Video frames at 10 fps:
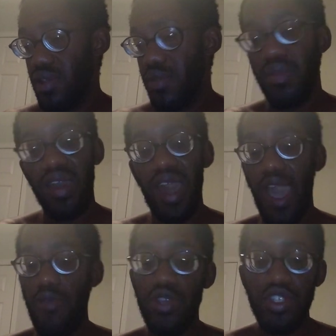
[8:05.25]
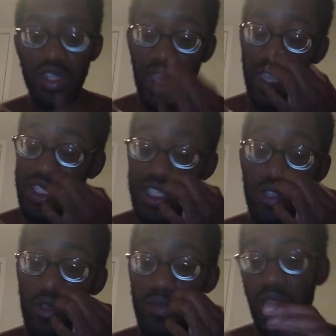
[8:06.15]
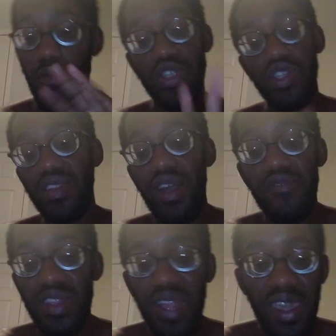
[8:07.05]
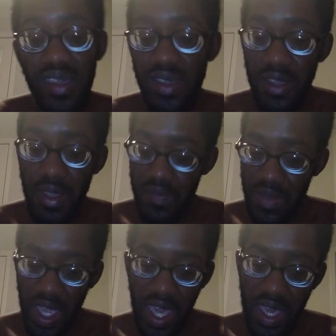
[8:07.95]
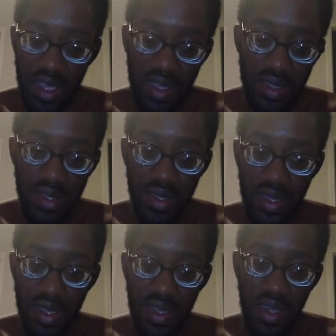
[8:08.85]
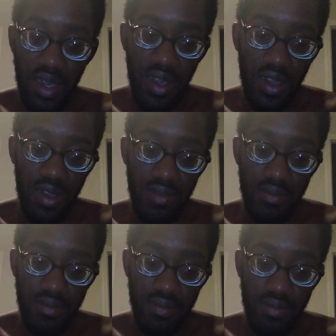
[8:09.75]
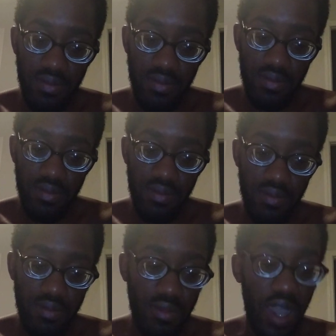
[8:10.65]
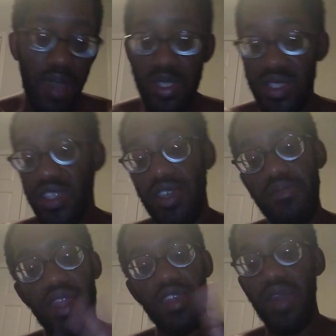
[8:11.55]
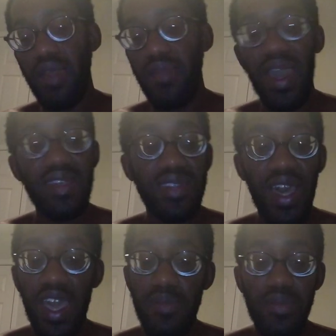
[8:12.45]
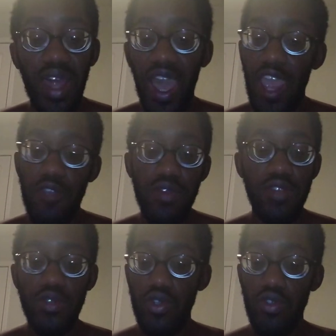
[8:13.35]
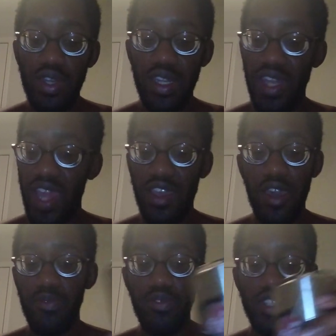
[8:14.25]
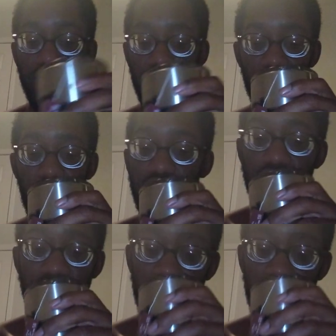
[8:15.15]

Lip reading: but I wish her, like she told me, I wish her love and light, and I'm gonna see it better in my mind's eye. But I already recorded it and I uploaded it to my shit. I don't need to